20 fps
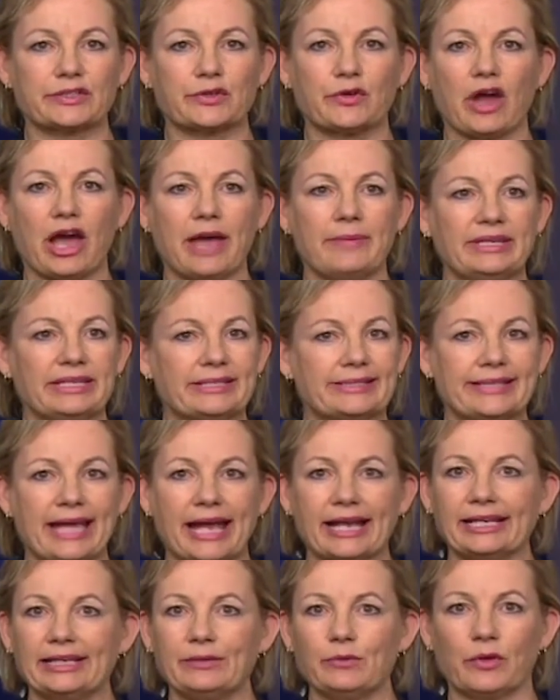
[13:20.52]
describe
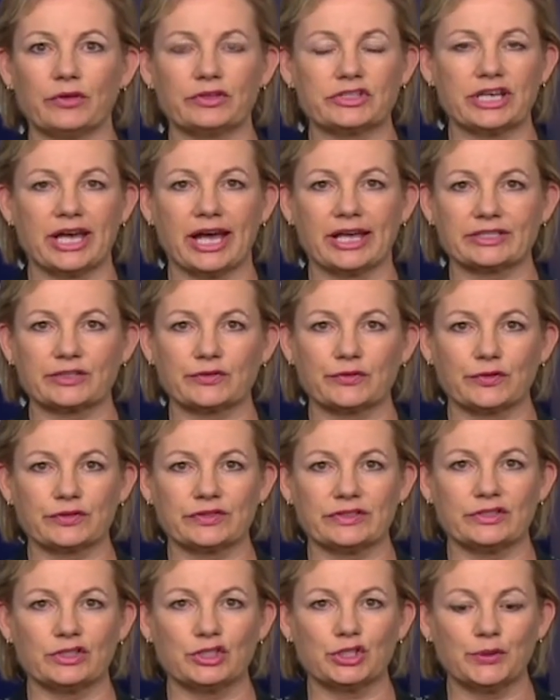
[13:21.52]
exactly what the task
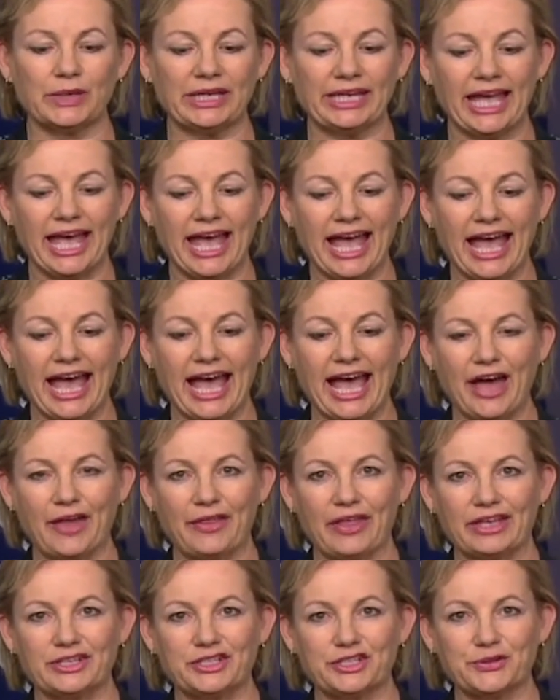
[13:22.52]
force is doing,
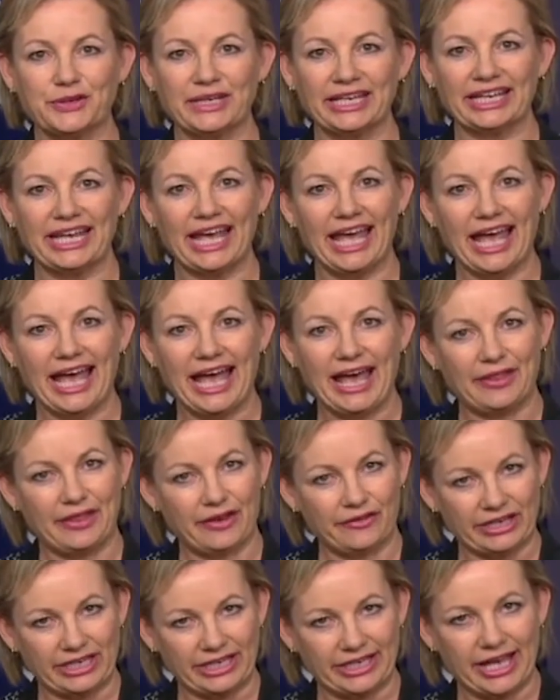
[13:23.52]
how they're doing it, how
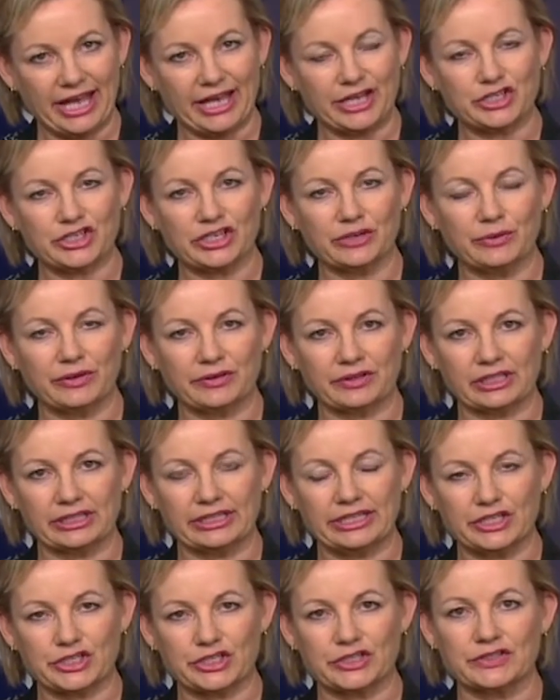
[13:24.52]
they're engaging with
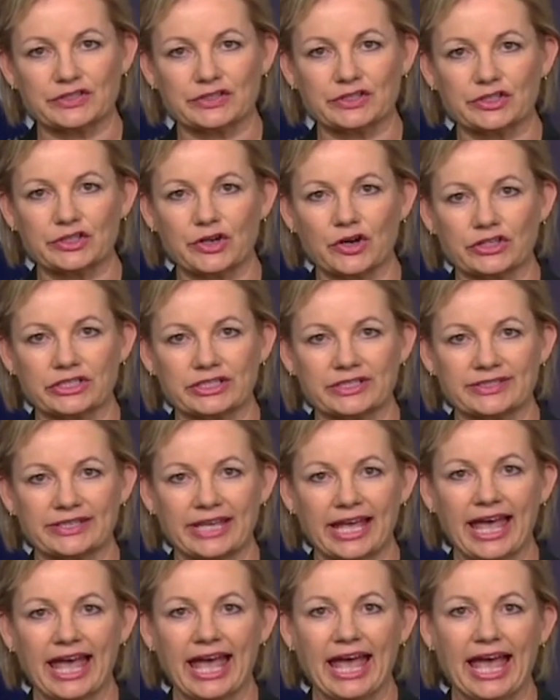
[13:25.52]
clinicians and doctors,